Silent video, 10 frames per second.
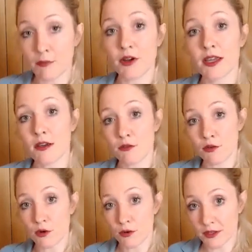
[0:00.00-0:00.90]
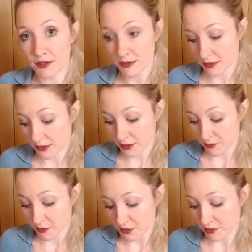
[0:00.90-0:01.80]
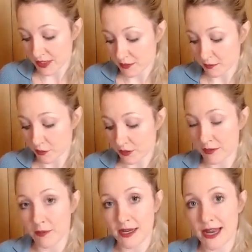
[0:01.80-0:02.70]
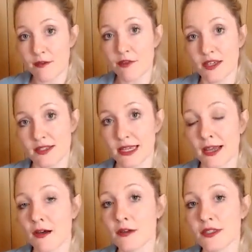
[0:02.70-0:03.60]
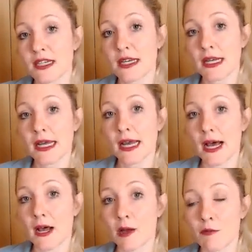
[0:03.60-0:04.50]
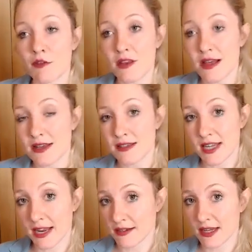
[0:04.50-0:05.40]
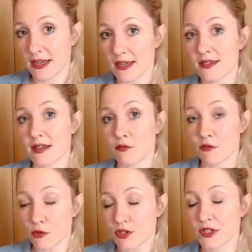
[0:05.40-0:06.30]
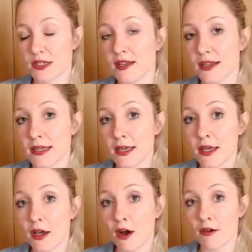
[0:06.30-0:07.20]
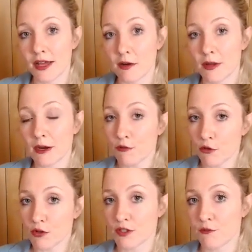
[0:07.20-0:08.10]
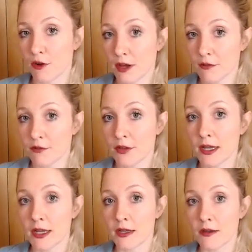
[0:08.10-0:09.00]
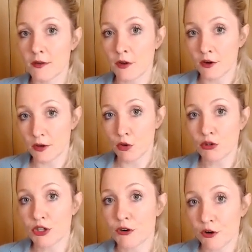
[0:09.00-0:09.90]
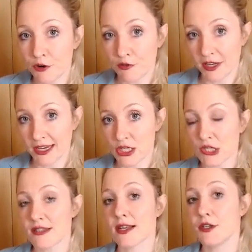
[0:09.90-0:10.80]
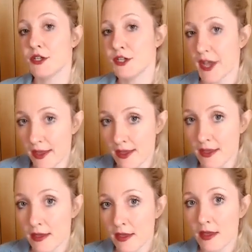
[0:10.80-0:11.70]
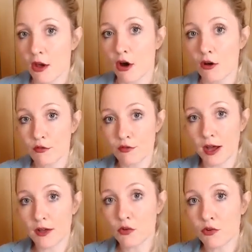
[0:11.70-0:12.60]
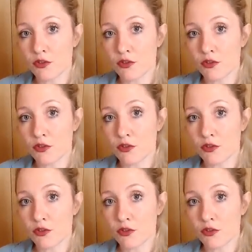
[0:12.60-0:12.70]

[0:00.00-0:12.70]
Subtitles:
bringing it forward to the most recent point, my Netflix account. For the last 10 days, unfortunately, I've had about 4 to 5 auto notifications a day of an